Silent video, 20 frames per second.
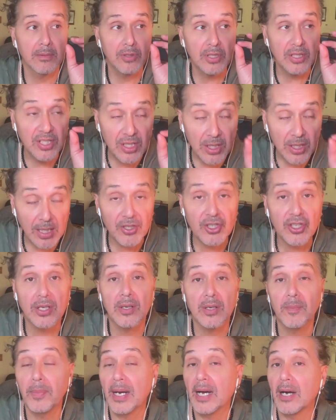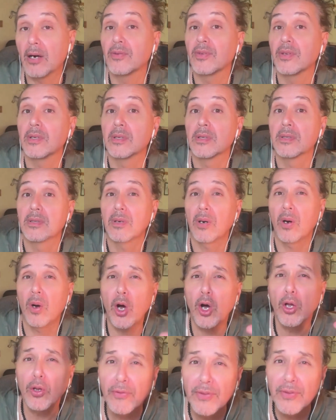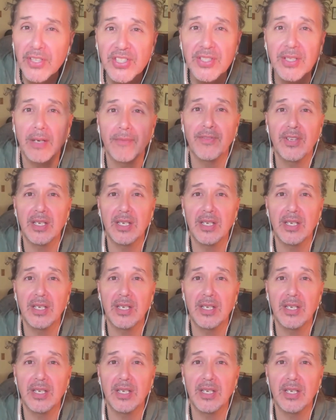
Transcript: discussion about all of the stuff